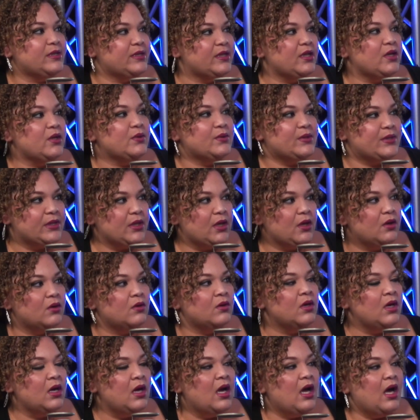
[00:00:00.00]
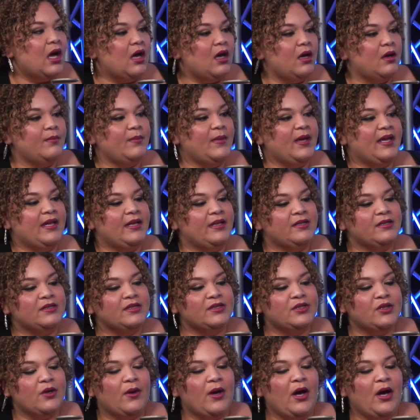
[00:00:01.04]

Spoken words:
though. So, and so